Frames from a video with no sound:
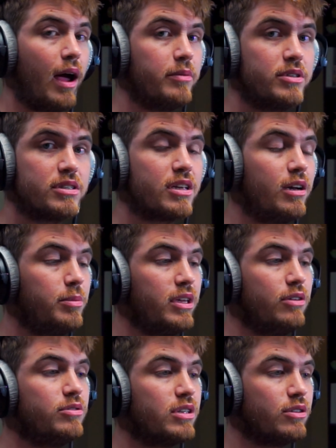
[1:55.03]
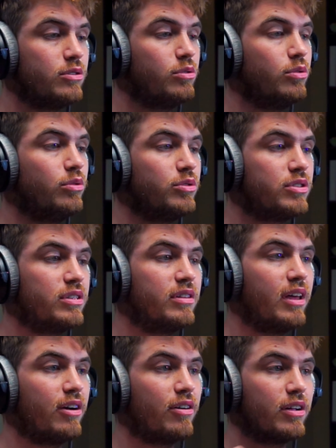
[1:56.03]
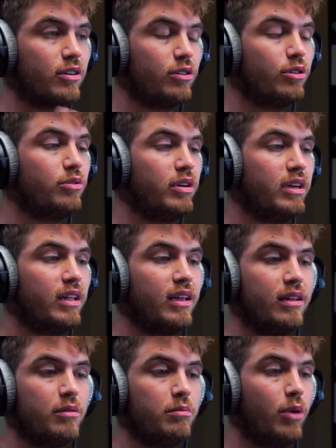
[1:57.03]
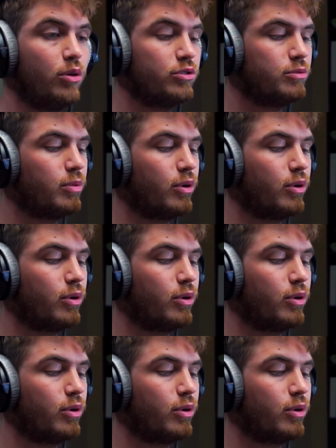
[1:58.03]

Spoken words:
I'm just going to be using tools that are included in most